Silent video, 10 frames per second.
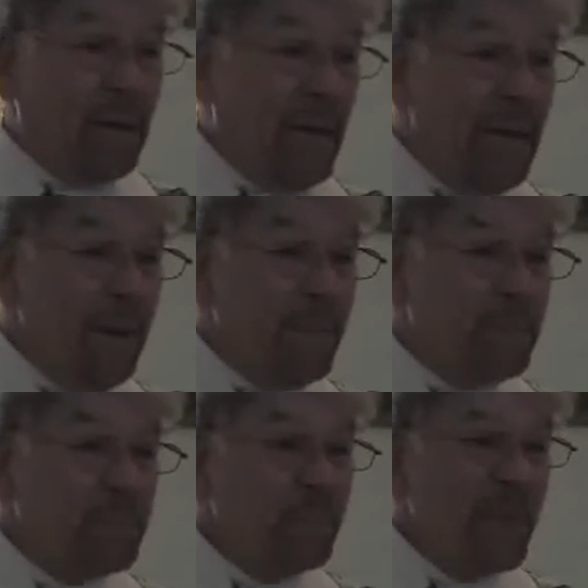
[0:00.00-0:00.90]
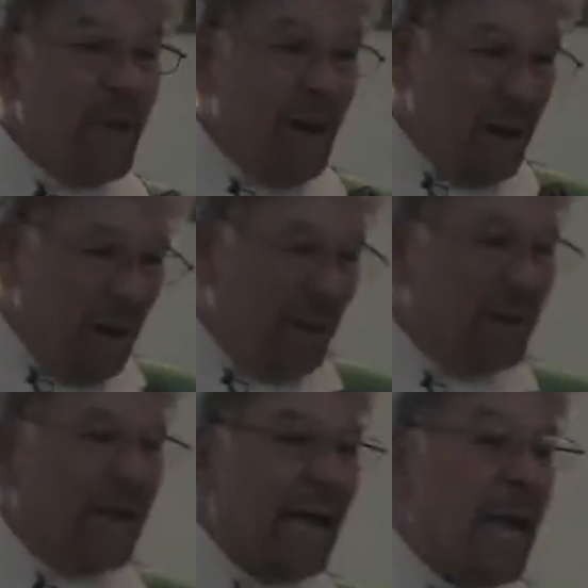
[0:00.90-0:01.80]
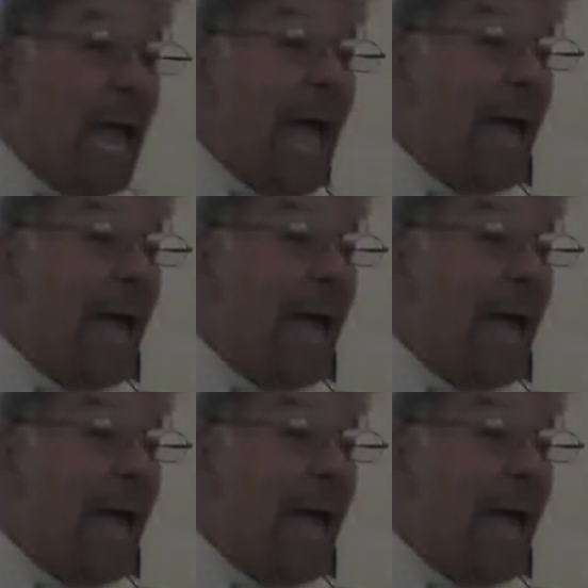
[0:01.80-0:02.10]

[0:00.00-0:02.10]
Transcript: Okay? Okay.